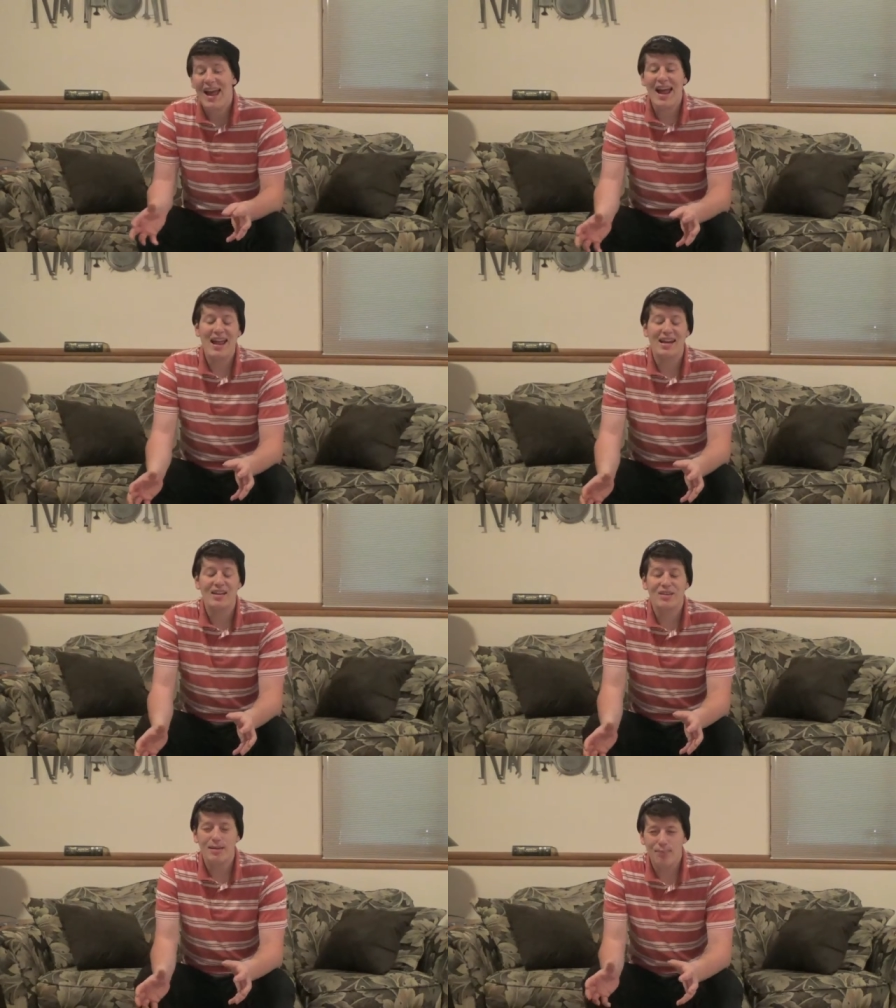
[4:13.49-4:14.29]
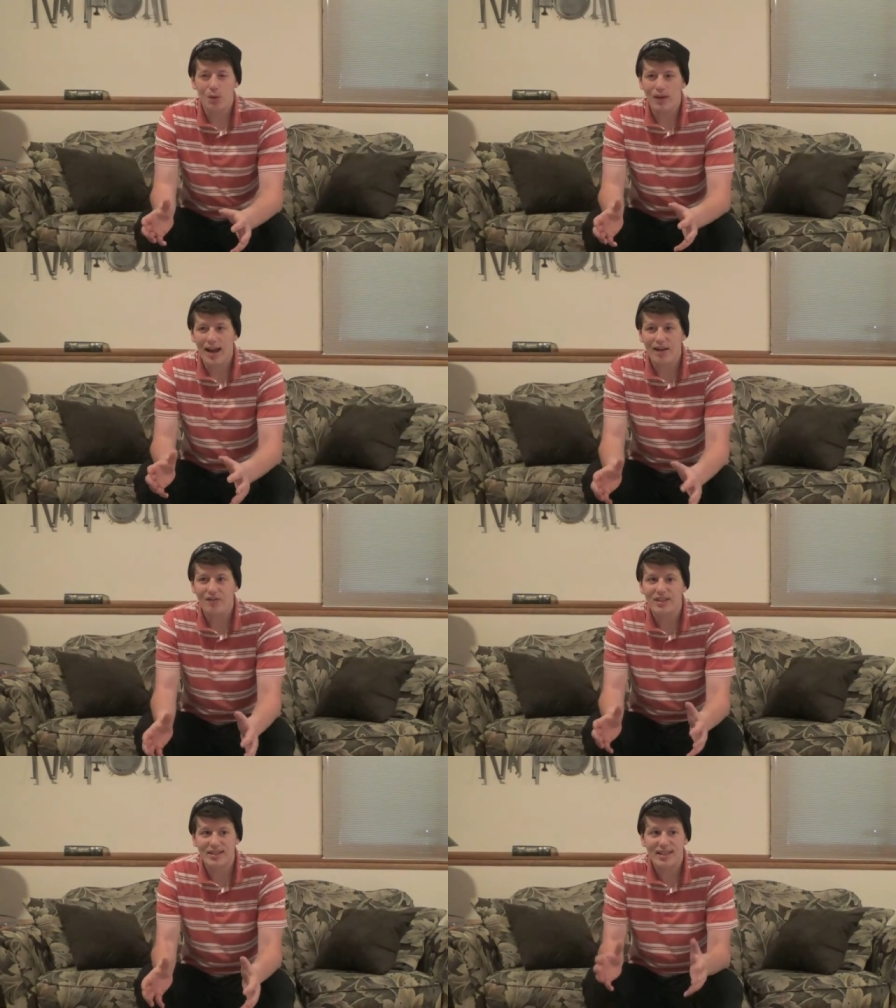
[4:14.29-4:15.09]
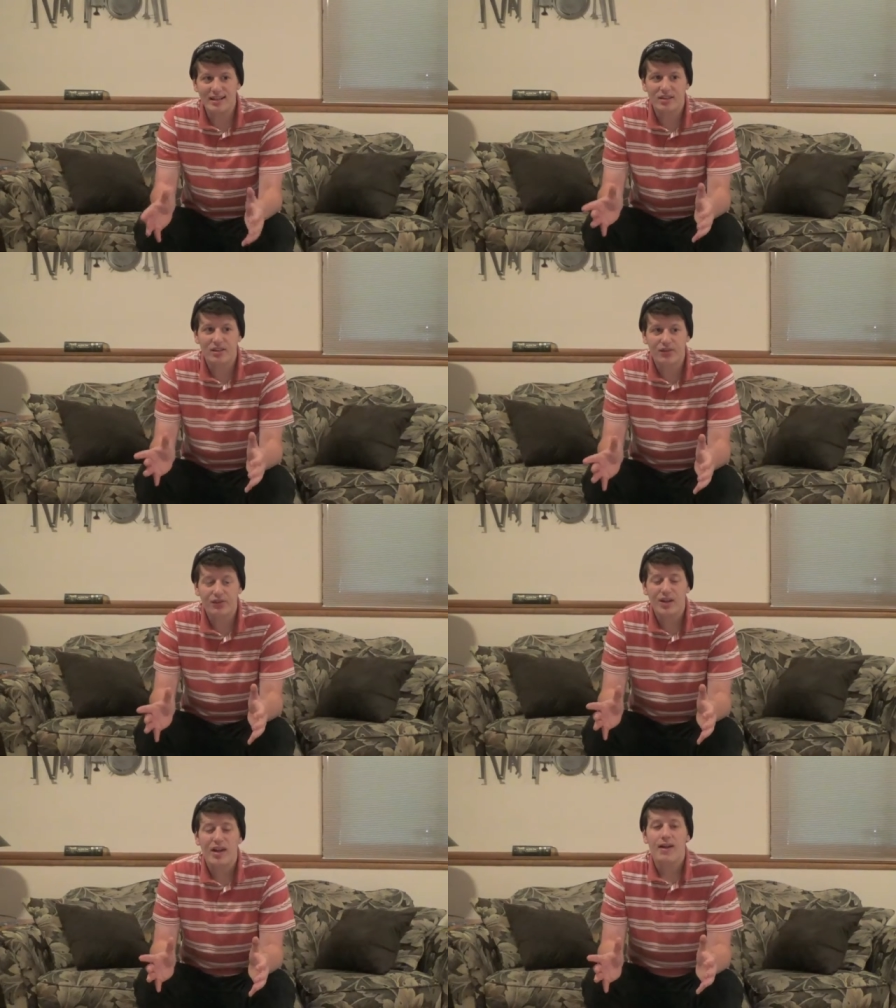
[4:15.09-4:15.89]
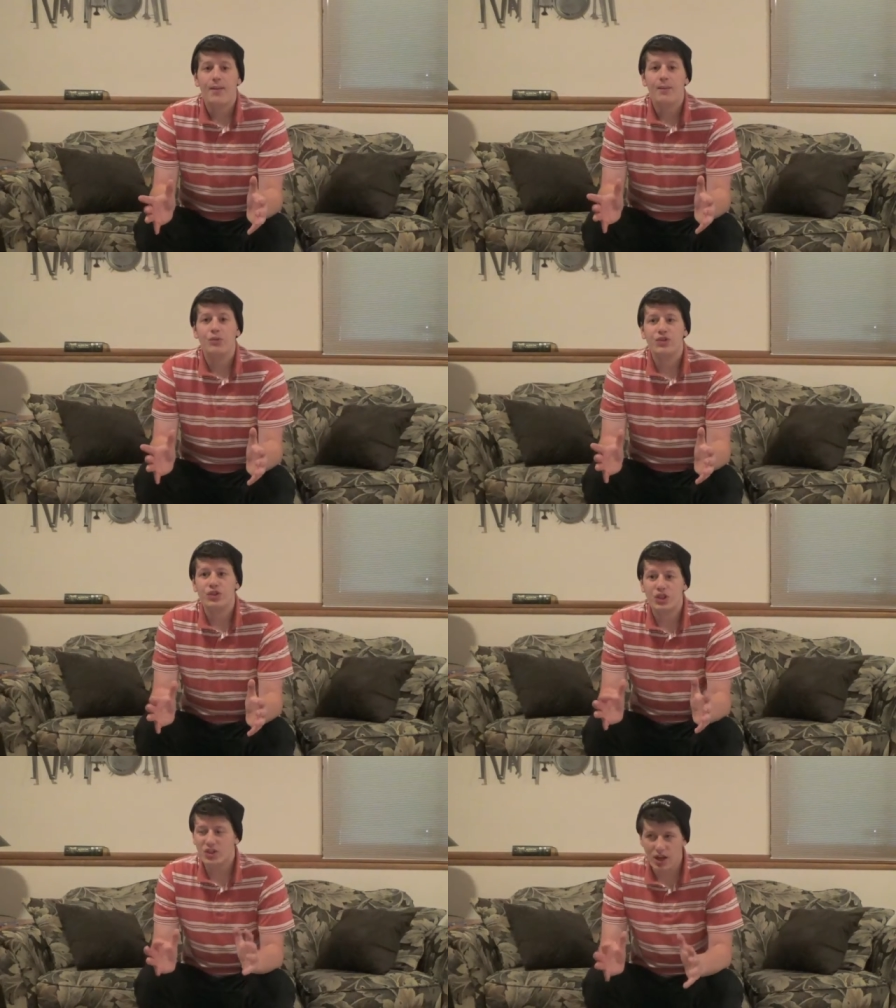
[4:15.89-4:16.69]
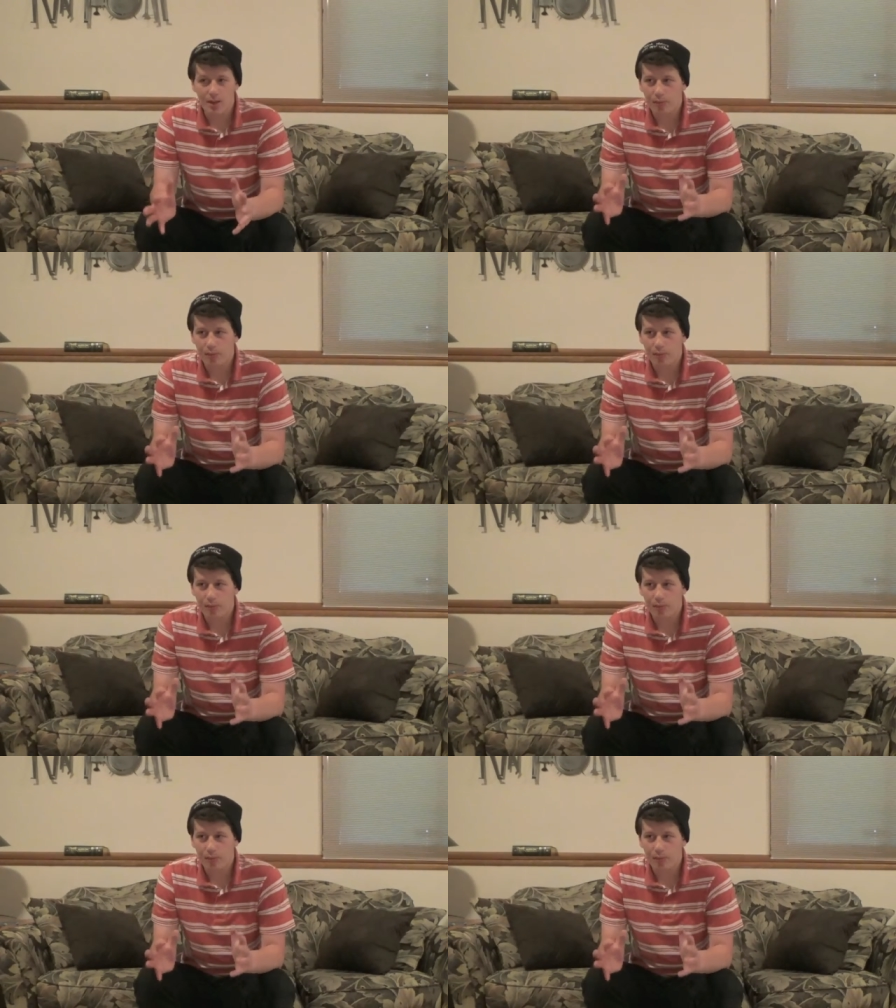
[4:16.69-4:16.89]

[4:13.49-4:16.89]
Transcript: And they both have this sense of just